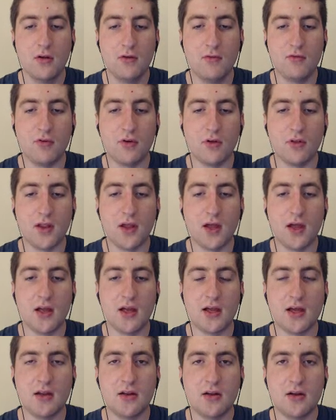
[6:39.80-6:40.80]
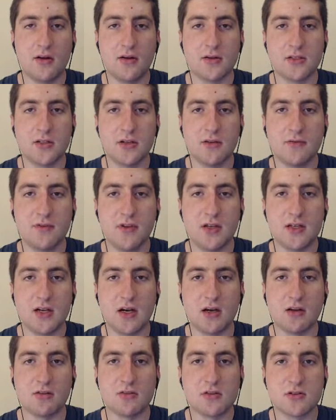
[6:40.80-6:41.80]
for they cannot defeat
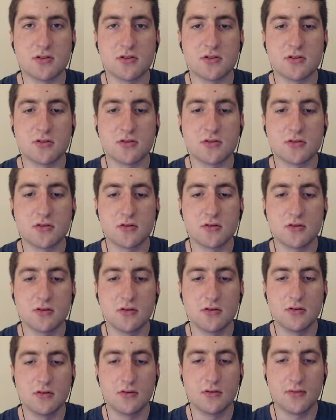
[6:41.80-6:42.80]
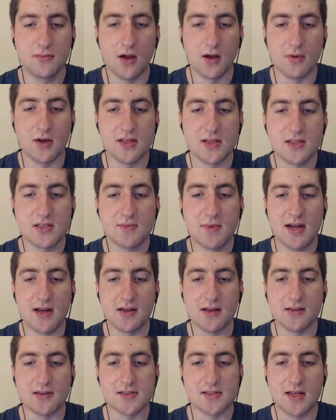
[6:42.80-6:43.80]
us. Heren
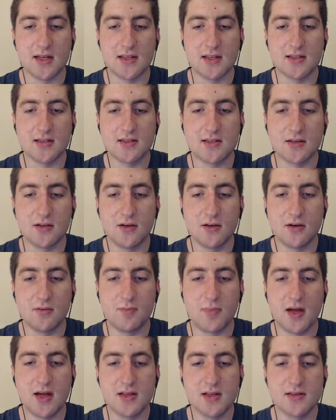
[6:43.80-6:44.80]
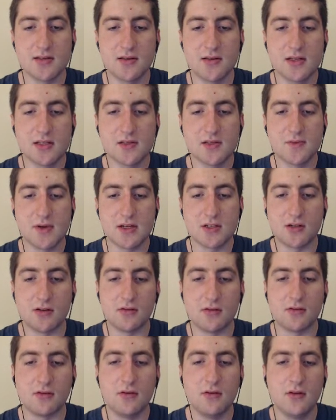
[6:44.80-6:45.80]
smiles at your puzzled
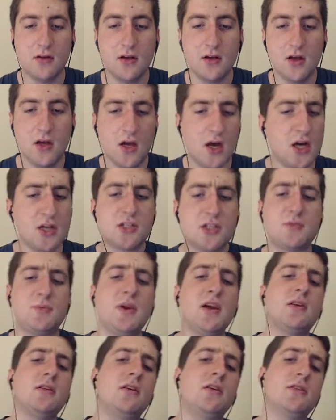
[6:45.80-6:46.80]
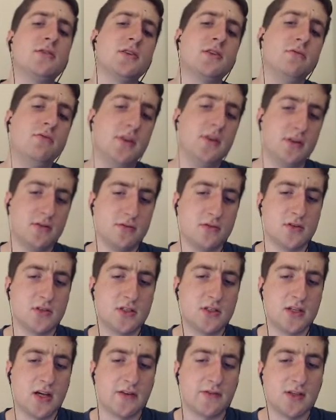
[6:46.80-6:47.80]
expression. I speak not in riddles,
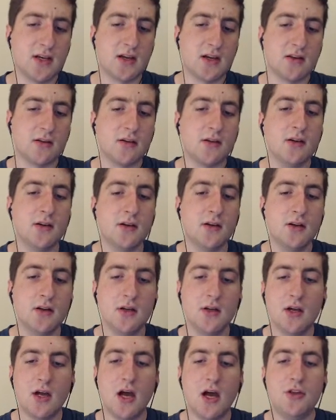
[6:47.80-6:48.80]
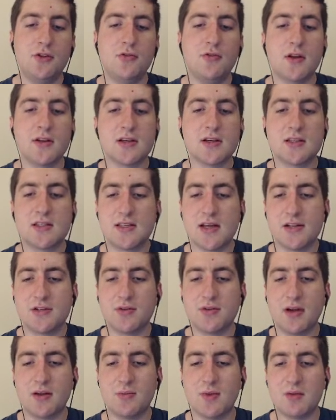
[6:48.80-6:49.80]
Staftang. And do not
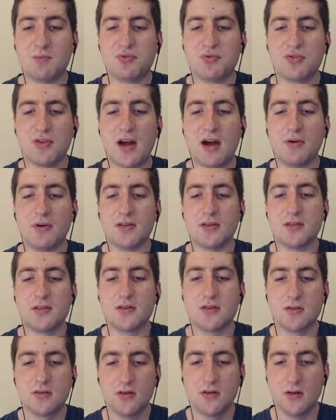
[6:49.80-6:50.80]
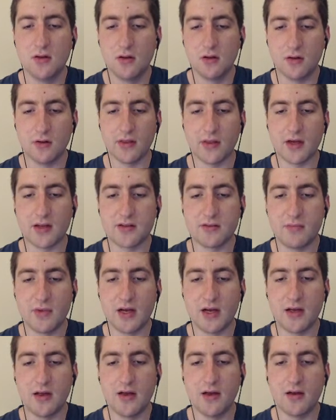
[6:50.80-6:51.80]
exaggerate my prowess, or that of
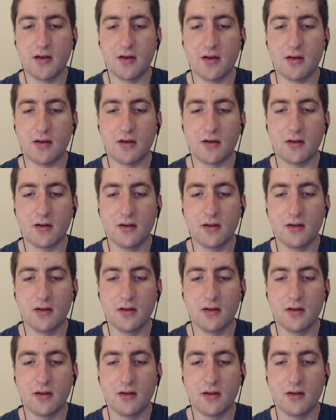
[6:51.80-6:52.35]
my heir.